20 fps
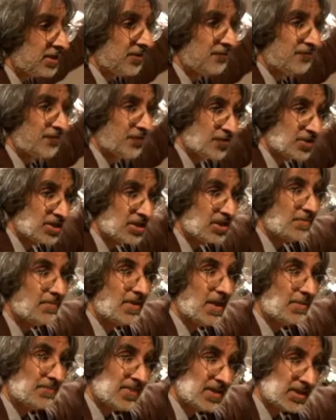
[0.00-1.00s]
in the First
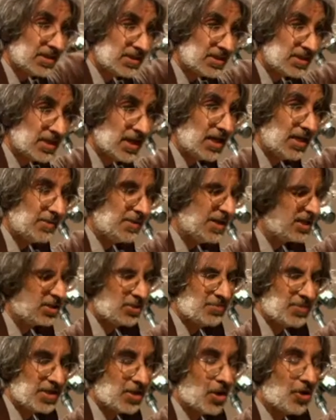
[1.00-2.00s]
Amendment, uh,
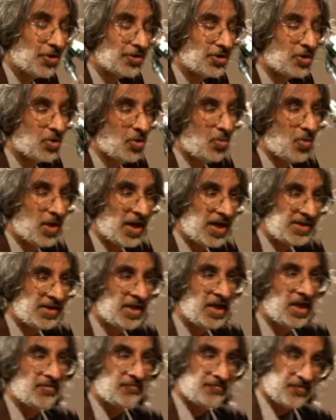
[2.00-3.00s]
excuse me, in Article 1,
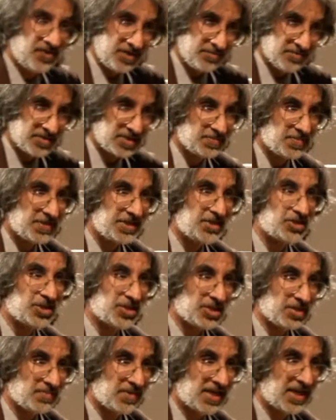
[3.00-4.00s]
freedom of speech
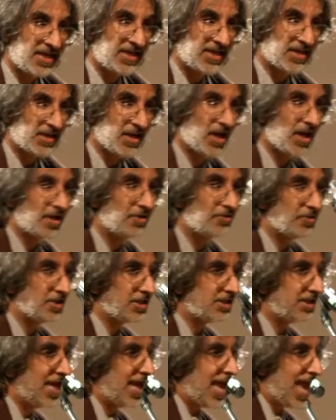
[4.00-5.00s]
and debate in
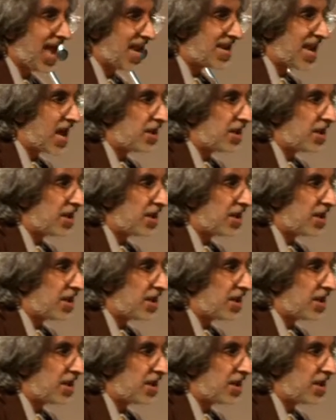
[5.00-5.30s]
Congress. And